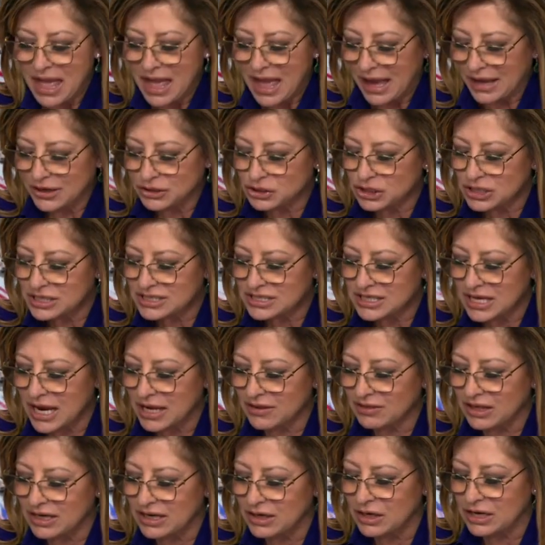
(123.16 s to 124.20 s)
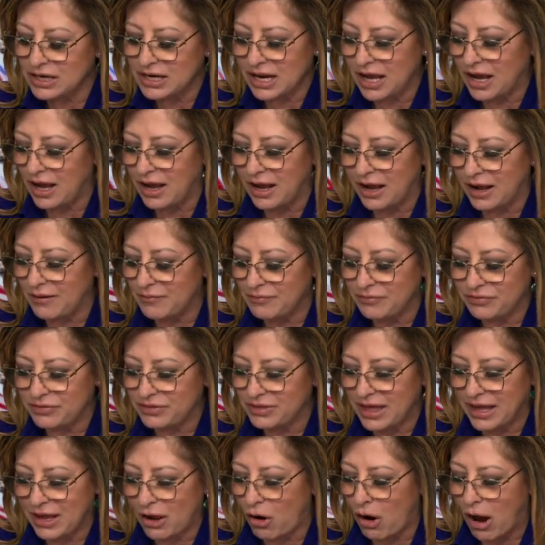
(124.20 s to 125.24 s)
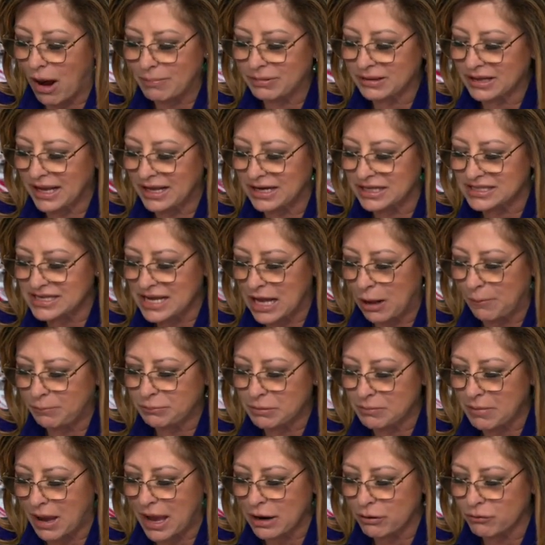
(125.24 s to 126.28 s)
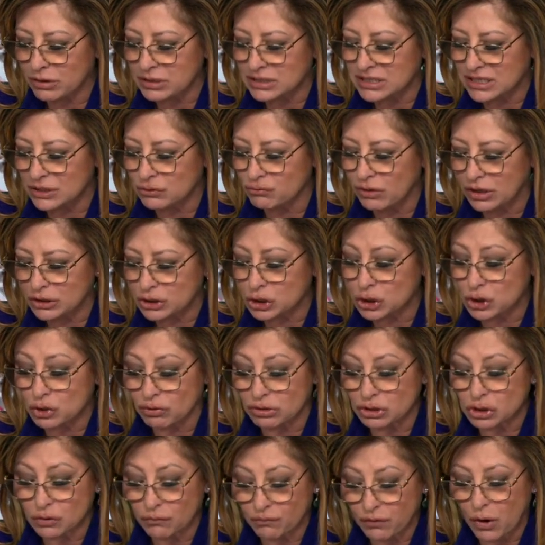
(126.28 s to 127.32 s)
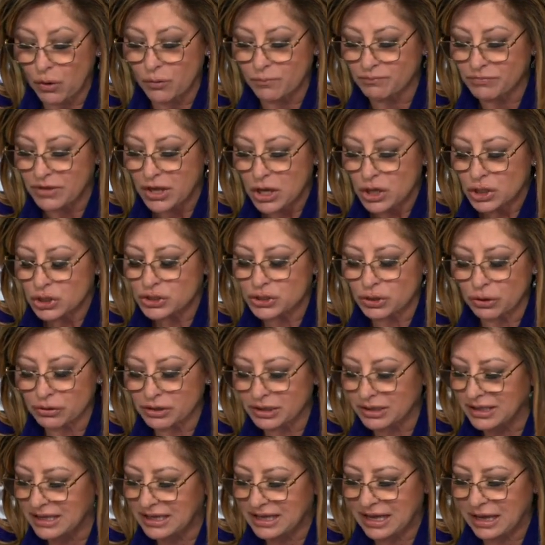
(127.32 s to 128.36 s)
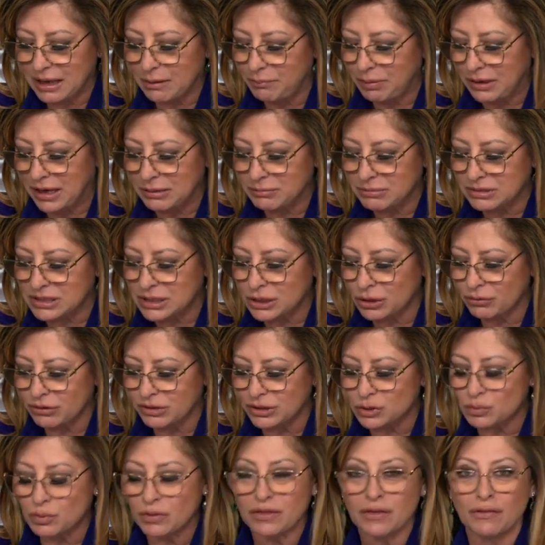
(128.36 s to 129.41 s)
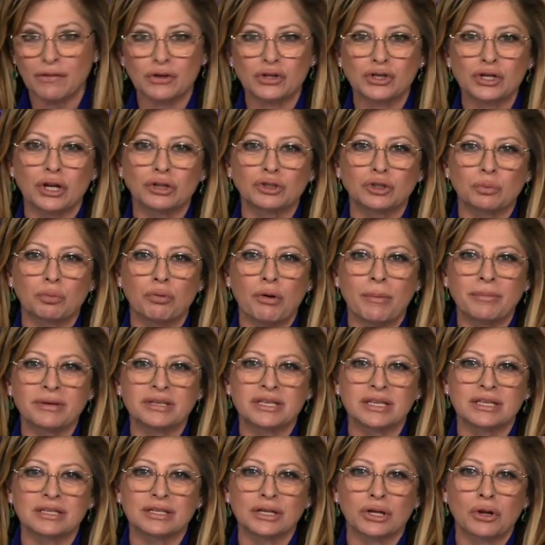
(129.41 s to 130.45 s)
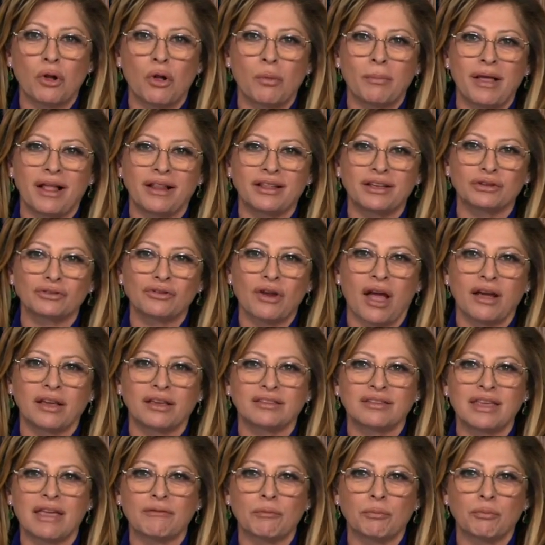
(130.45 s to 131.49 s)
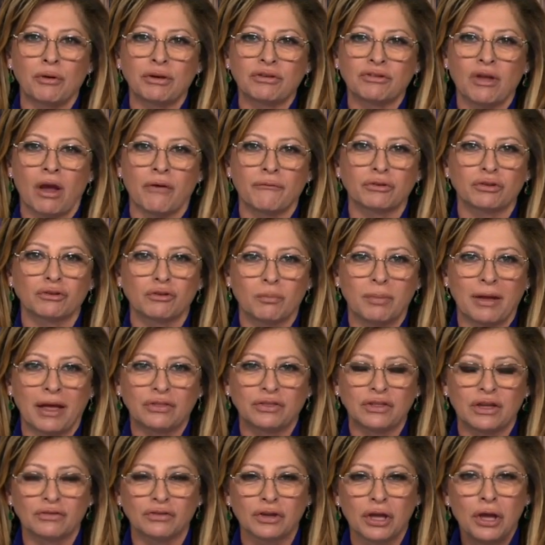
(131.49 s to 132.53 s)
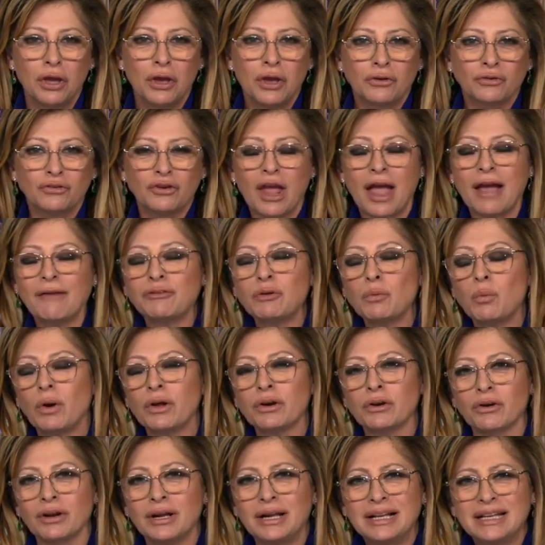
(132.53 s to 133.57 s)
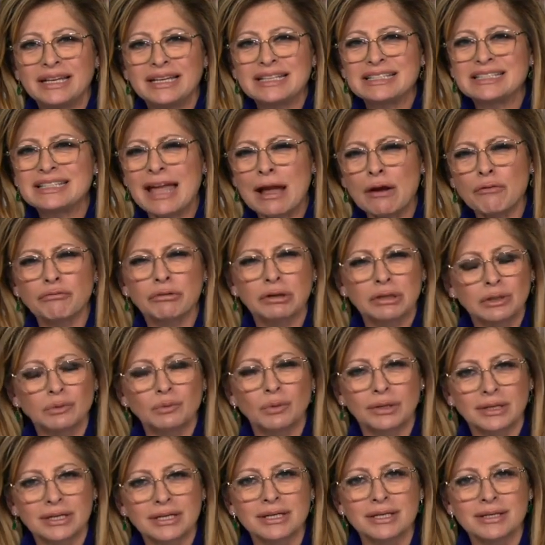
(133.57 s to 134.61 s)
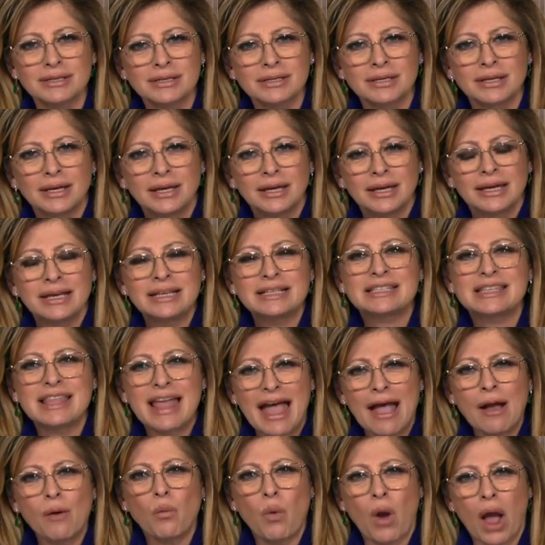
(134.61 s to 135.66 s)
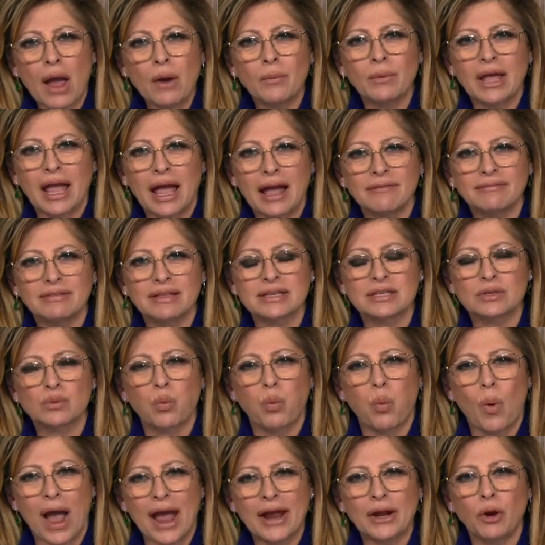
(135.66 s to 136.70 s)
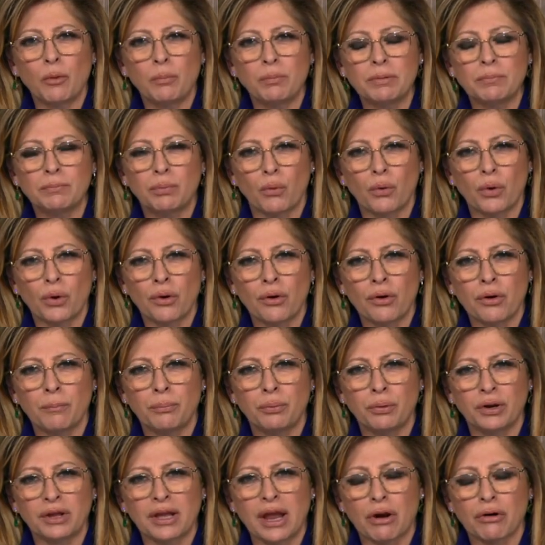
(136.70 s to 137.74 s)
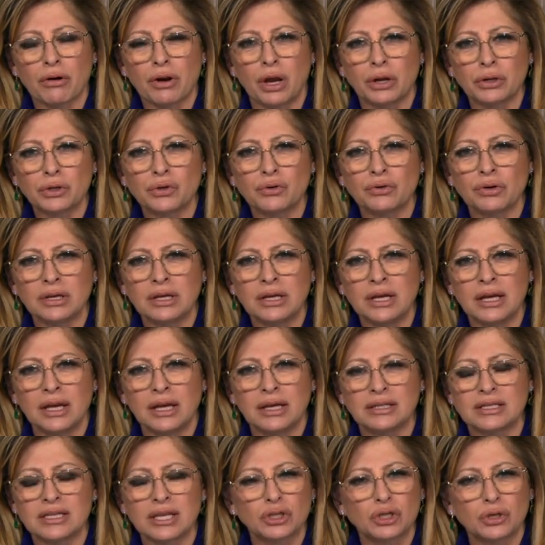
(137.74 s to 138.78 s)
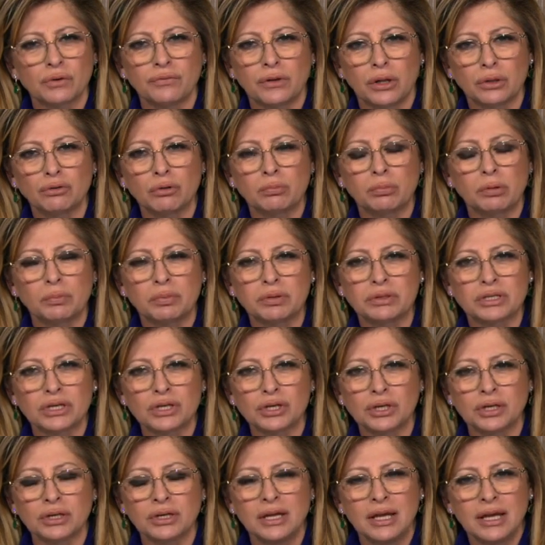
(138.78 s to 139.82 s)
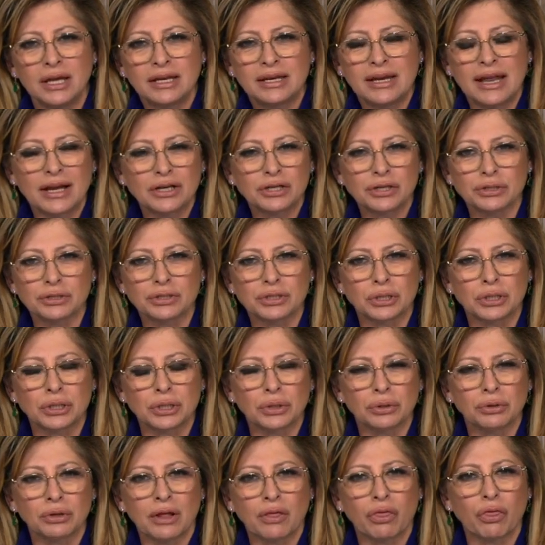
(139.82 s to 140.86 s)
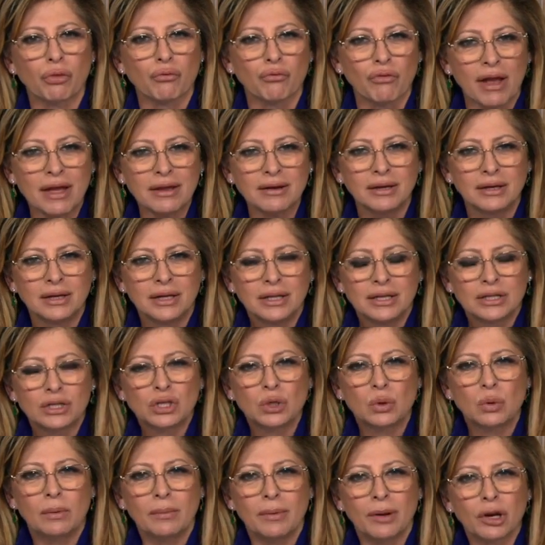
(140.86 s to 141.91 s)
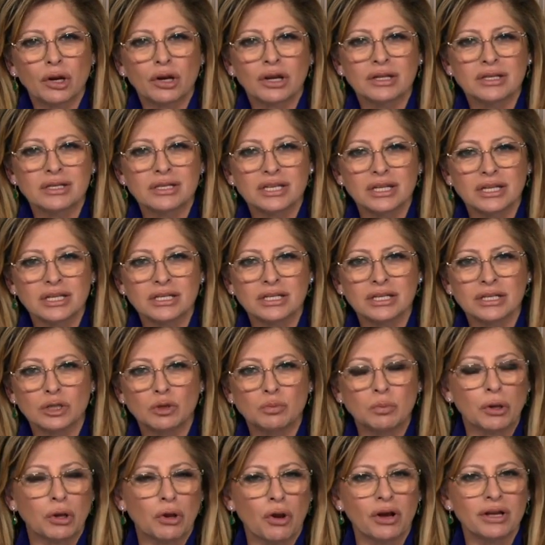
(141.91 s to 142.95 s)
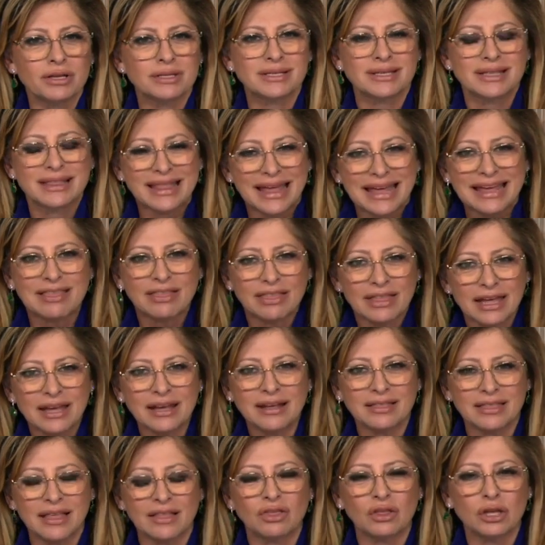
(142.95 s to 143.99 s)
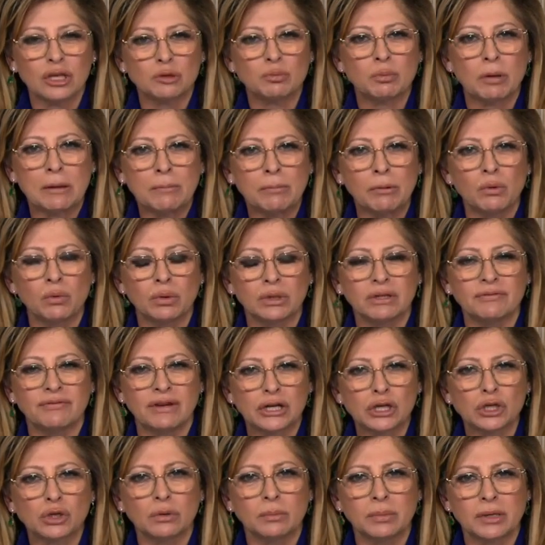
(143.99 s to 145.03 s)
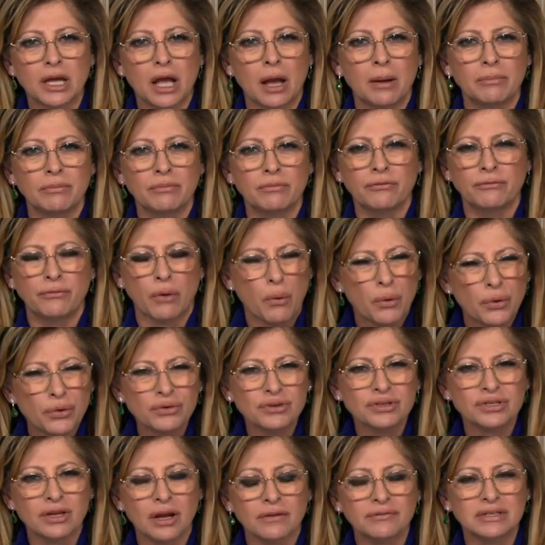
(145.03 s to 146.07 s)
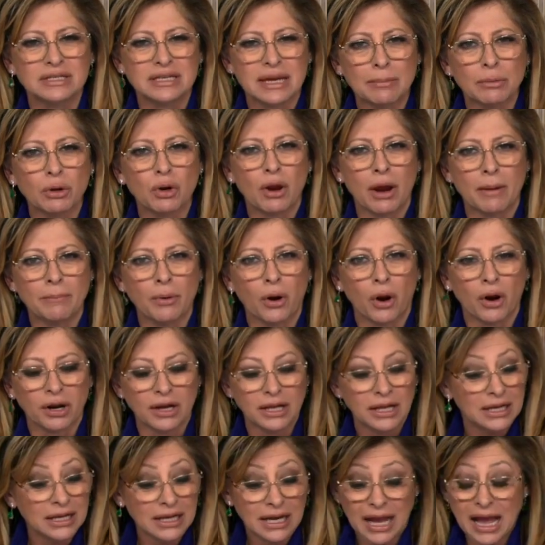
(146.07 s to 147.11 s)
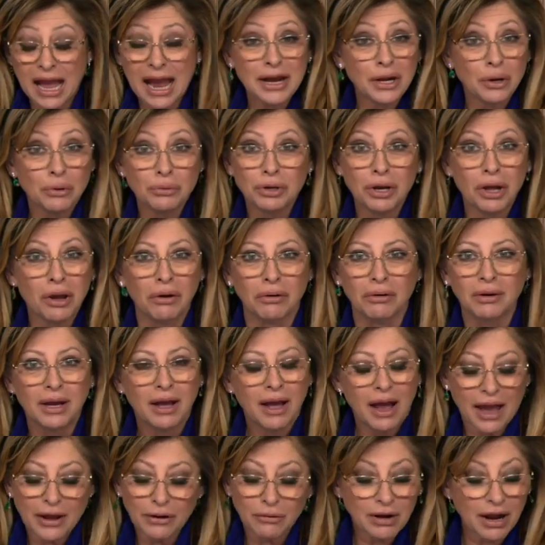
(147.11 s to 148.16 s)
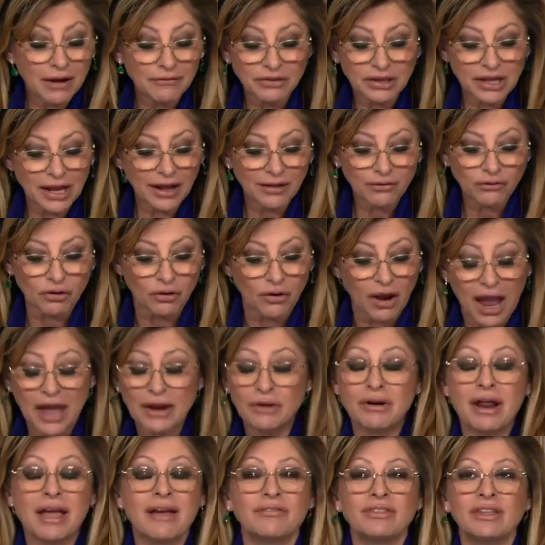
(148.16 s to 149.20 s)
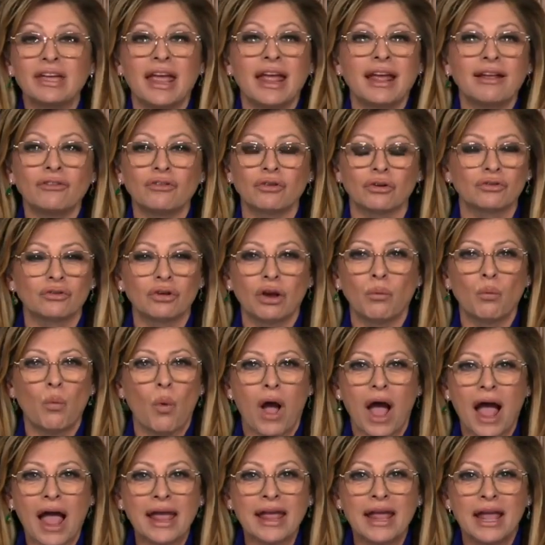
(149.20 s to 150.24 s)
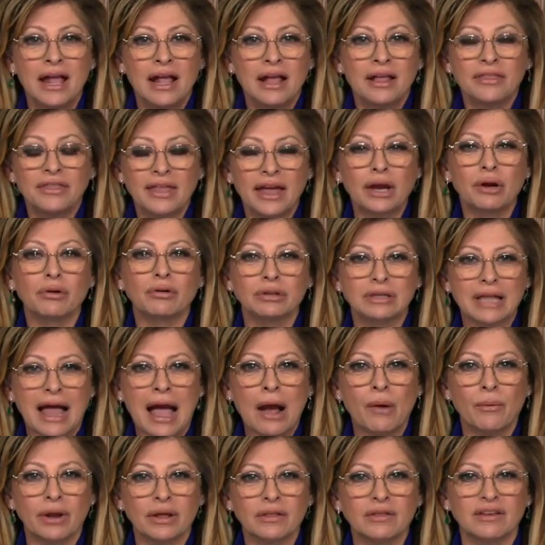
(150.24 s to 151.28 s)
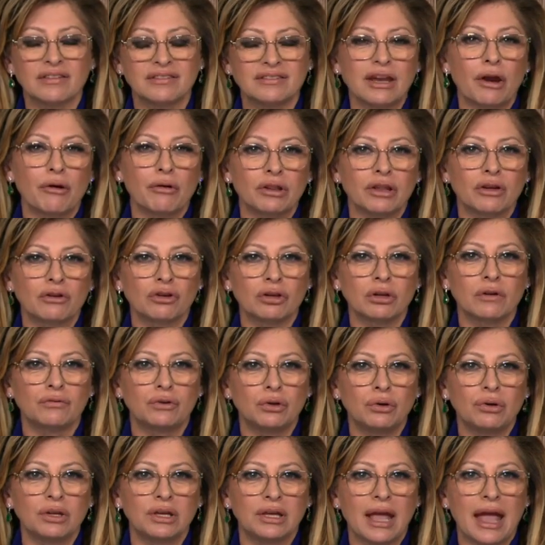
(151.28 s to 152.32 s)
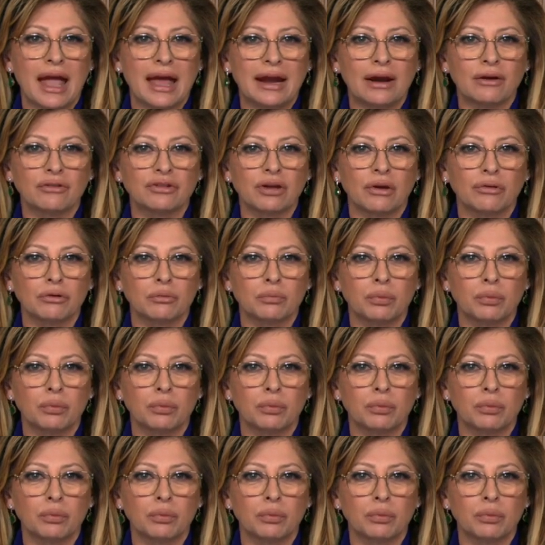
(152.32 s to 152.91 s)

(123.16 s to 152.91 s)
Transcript: And she's saying that they are obligated to help the migrants in registering to vote, circulate campaign materials within the shelter premises. Nicole Maliotakis gave a press conference about this. So you have to wonder, is that really what it is? Is that why we have this wide open border, putting our country in such a vulnerable position, national security threat to American citizens, because they think that these people will eventually become voters of the Democrat Party? I don't know. I don't have the answer. I don't have the answer to why they're allowing this dereliction of duty at our southern